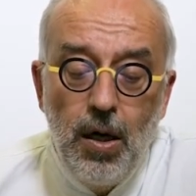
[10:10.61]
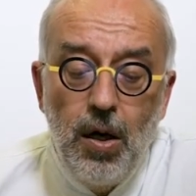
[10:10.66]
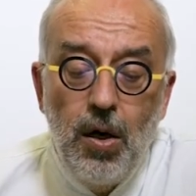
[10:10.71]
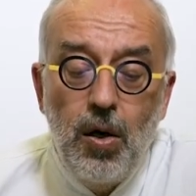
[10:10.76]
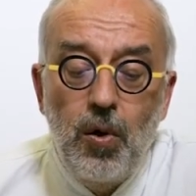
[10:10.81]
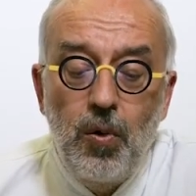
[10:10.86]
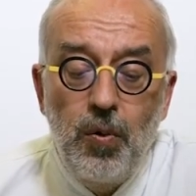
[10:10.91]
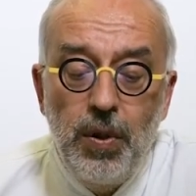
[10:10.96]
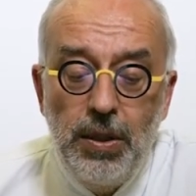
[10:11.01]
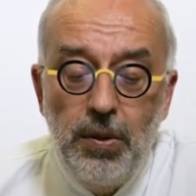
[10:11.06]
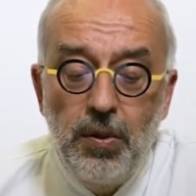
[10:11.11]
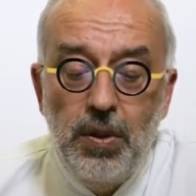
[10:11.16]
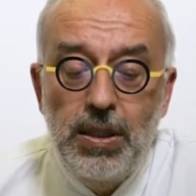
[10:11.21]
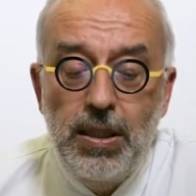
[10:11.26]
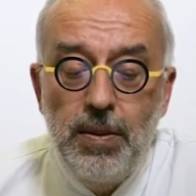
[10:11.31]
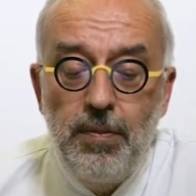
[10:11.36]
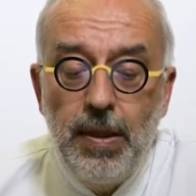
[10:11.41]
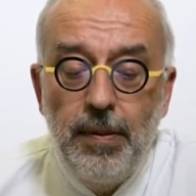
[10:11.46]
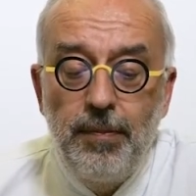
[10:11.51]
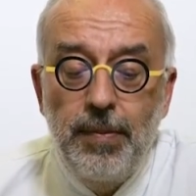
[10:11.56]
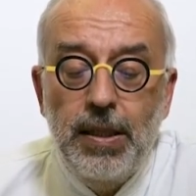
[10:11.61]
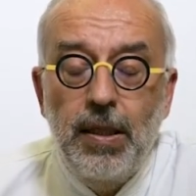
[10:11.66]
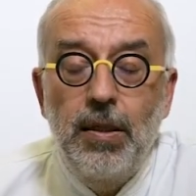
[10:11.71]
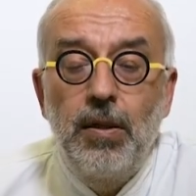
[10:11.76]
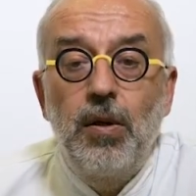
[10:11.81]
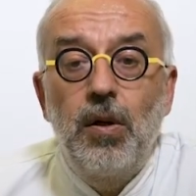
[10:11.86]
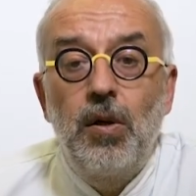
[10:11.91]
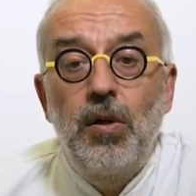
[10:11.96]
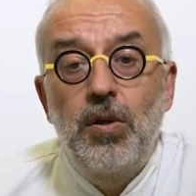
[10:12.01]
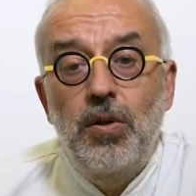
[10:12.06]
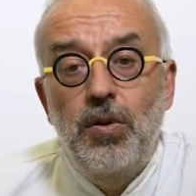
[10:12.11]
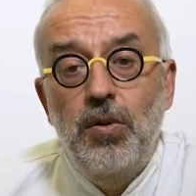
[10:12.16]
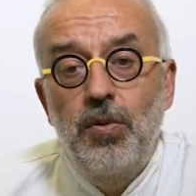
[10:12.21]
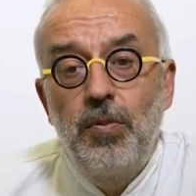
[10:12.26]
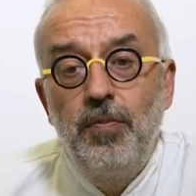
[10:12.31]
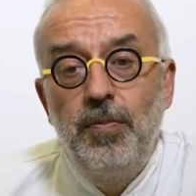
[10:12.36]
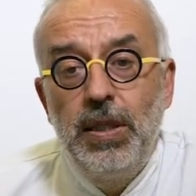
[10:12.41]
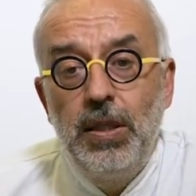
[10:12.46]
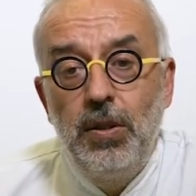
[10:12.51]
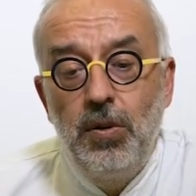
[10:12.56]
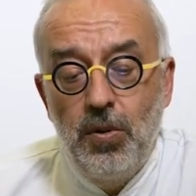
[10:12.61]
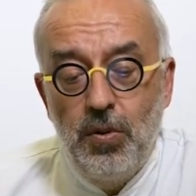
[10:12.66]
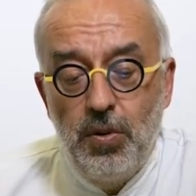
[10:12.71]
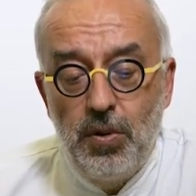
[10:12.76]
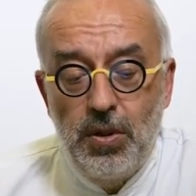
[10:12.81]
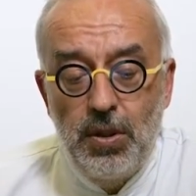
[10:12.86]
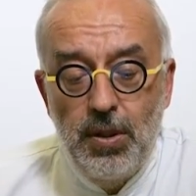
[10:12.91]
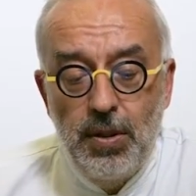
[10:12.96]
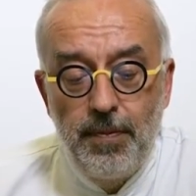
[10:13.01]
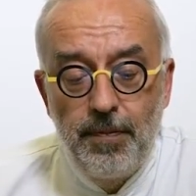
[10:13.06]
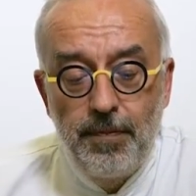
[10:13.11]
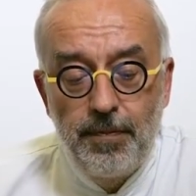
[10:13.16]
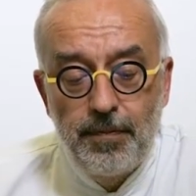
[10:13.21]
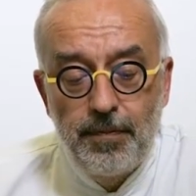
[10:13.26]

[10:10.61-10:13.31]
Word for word: or rituximab can also be used.